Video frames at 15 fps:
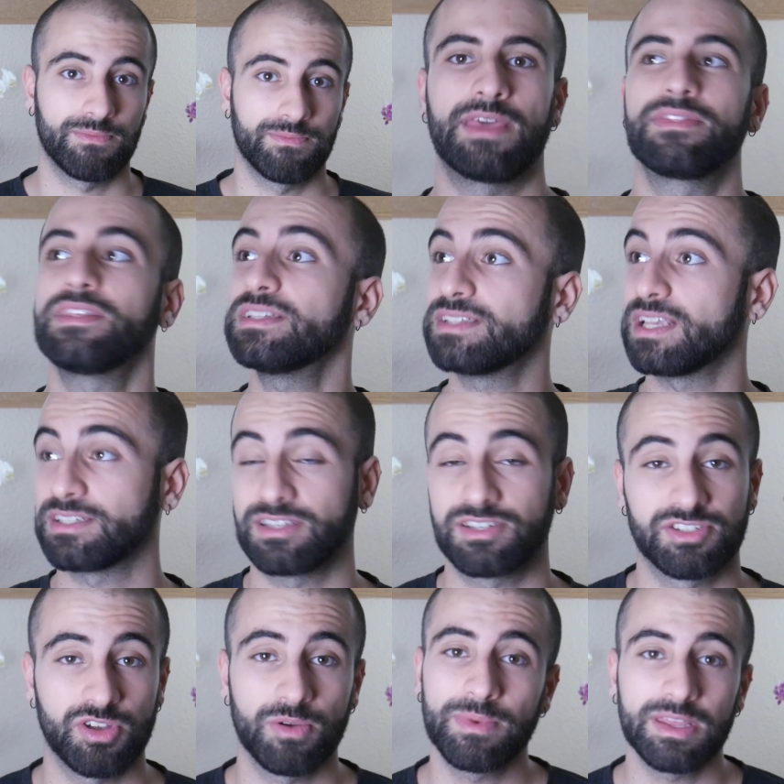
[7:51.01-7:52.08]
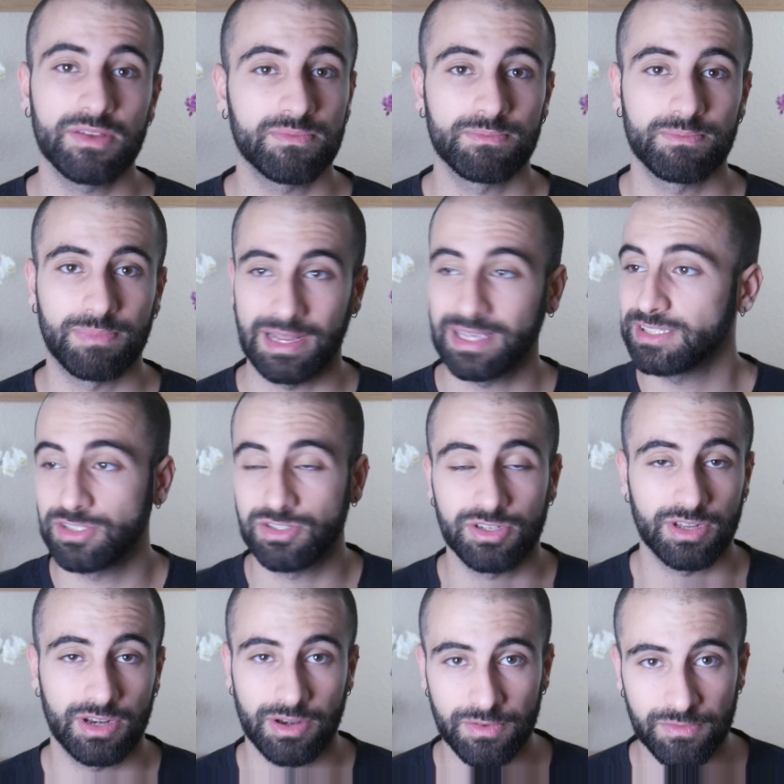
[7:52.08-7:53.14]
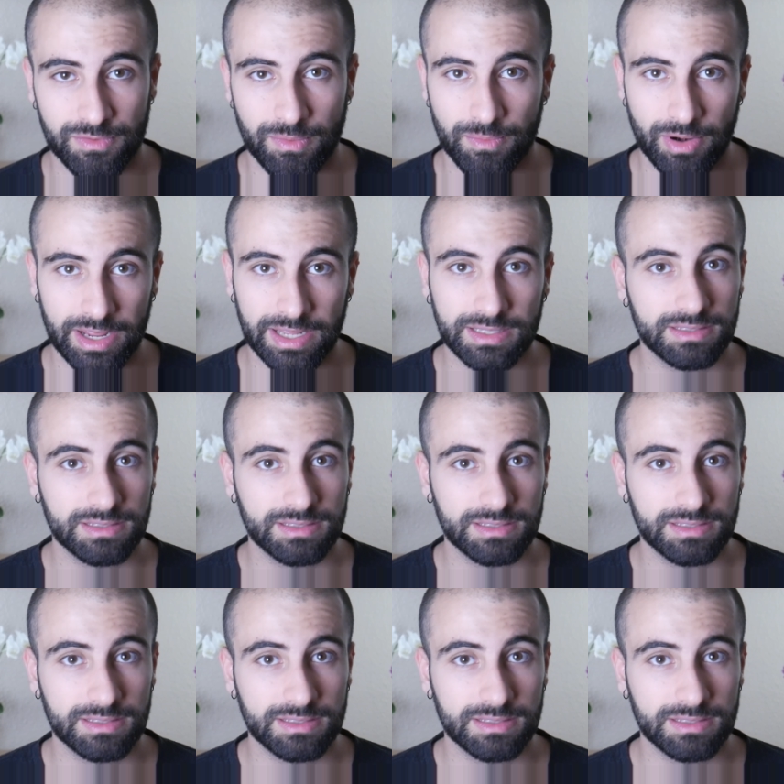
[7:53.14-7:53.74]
And these days, there's so many places you can learn from, right?